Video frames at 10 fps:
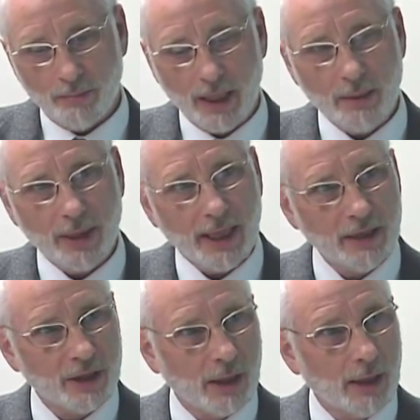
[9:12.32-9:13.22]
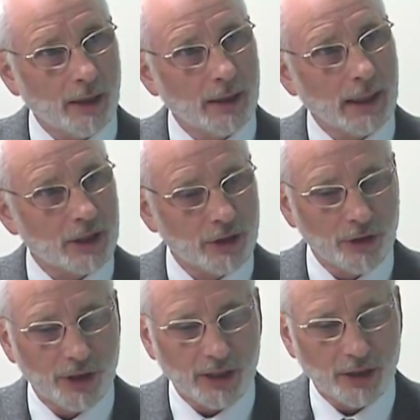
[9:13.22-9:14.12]
Maybe
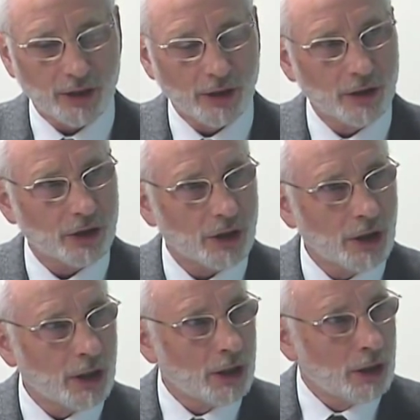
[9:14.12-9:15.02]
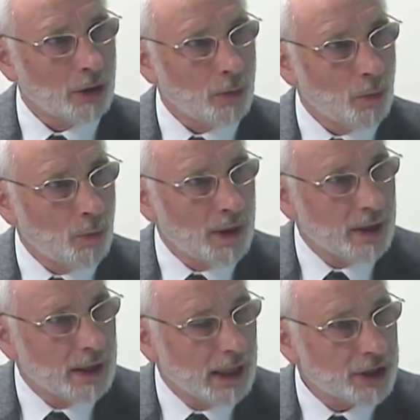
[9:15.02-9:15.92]
international citizens
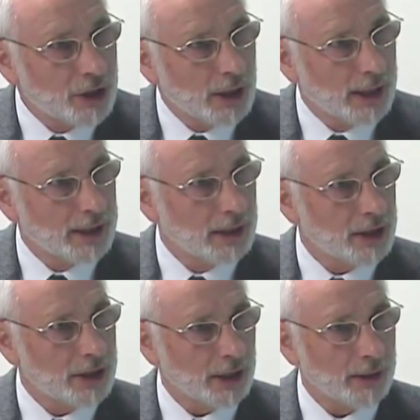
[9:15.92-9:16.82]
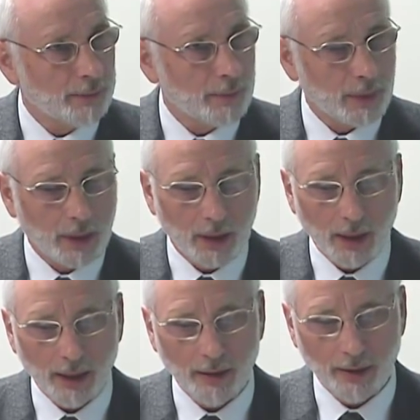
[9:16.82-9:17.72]
with a national identity.
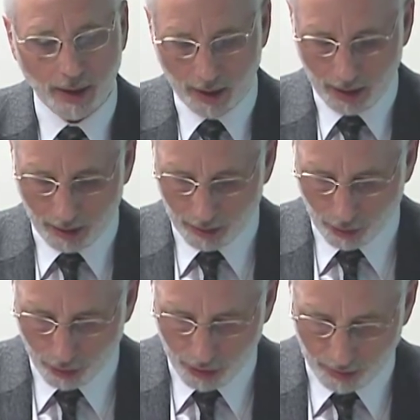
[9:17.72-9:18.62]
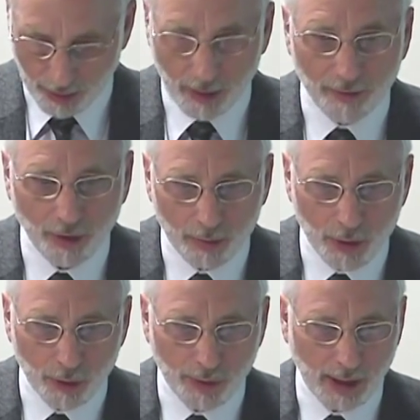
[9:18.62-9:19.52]
In the document from
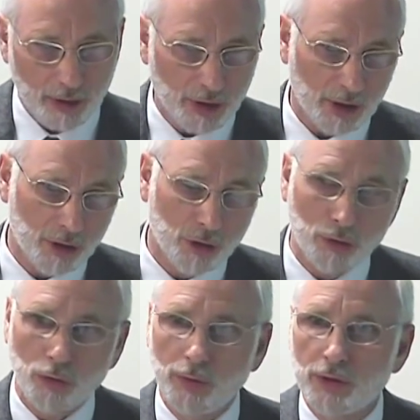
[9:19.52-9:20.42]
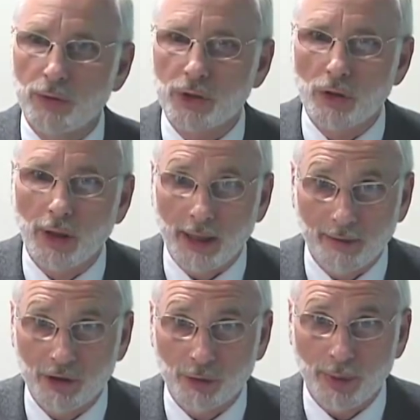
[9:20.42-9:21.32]
2002, which was in
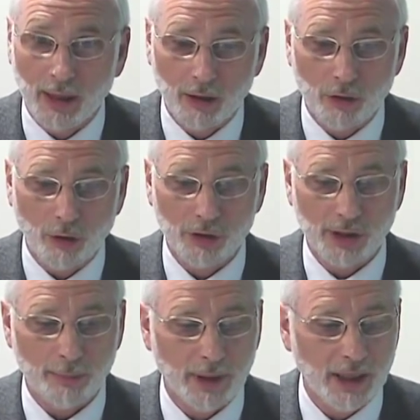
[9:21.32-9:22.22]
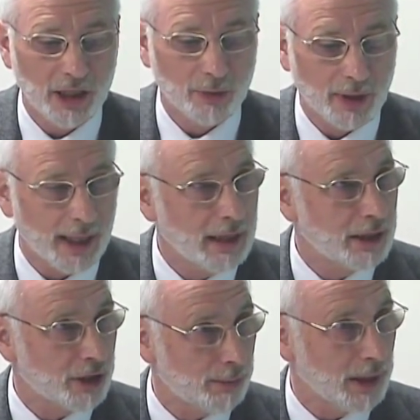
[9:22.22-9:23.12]
Japan called Japanese with
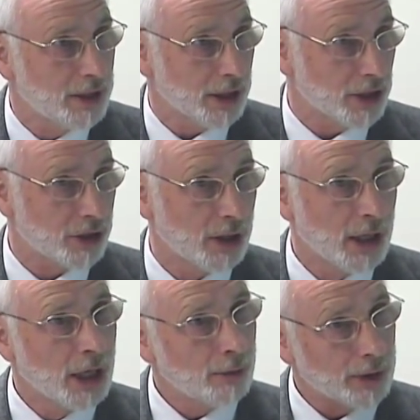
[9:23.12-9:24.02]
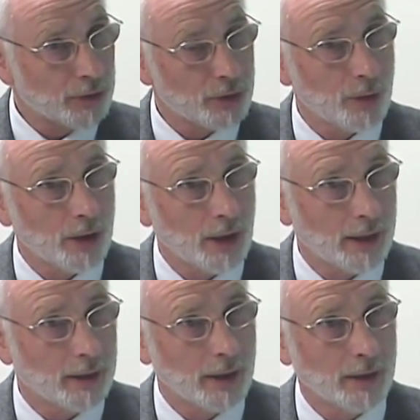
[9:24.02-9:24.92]
English Abilities, which was
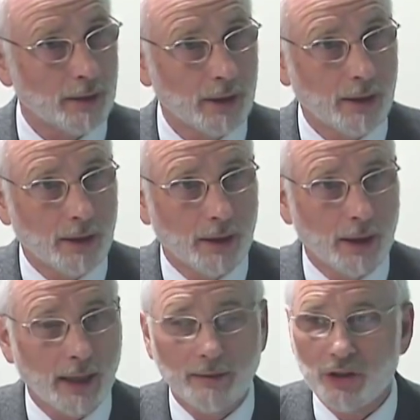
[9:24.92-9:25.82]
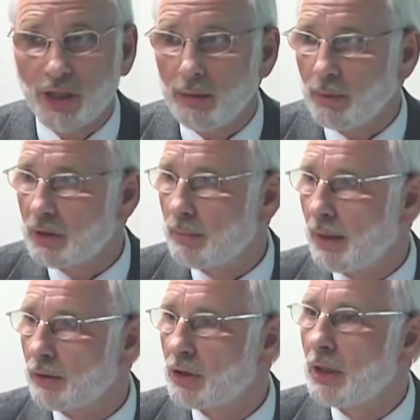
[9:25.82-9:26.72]
a kind of statement
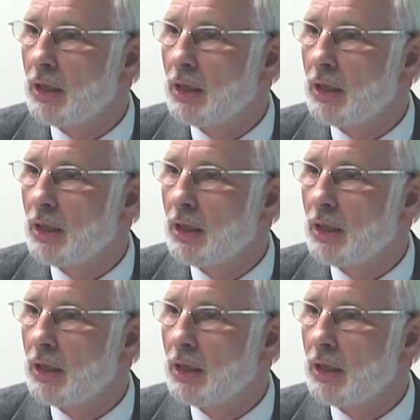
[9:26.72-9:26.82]
about